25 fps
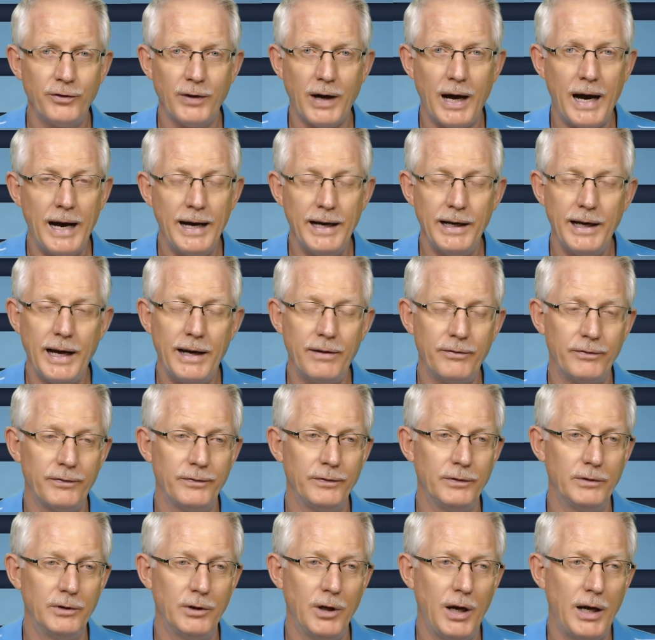I, have,
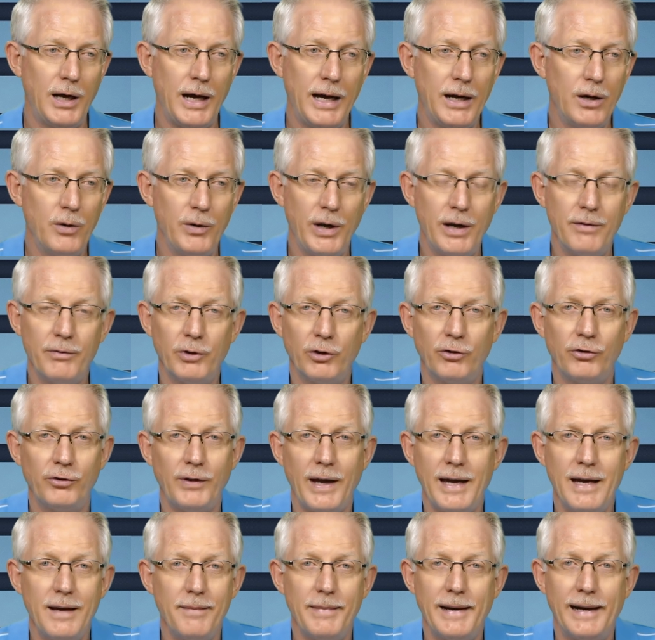I don't have a
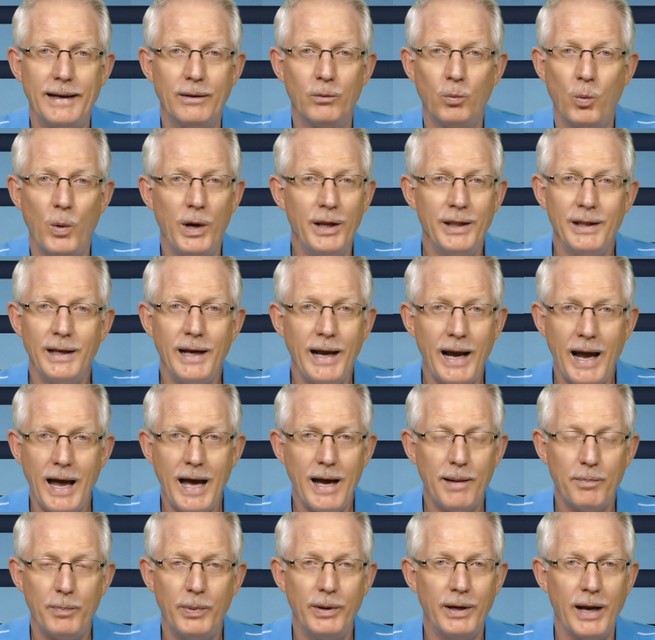say about when they
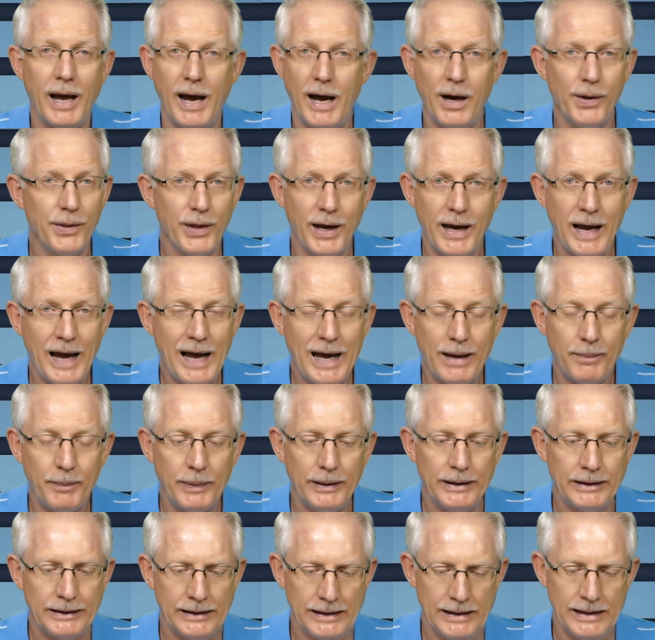happen, how they
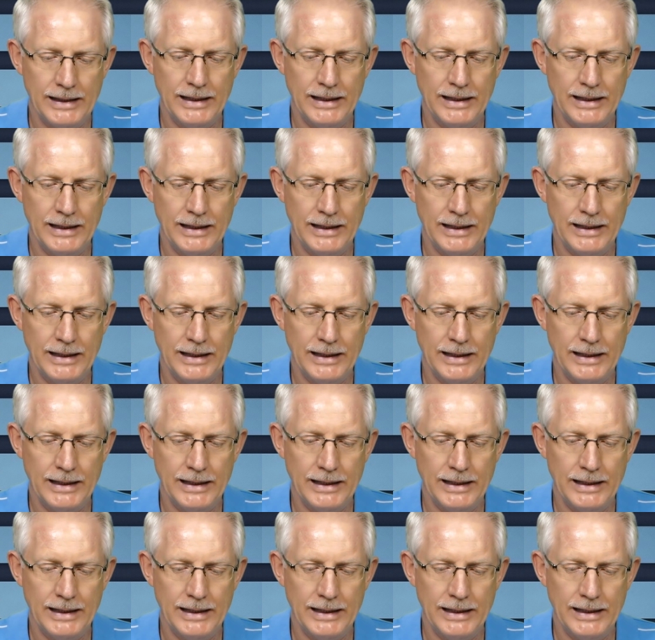happen.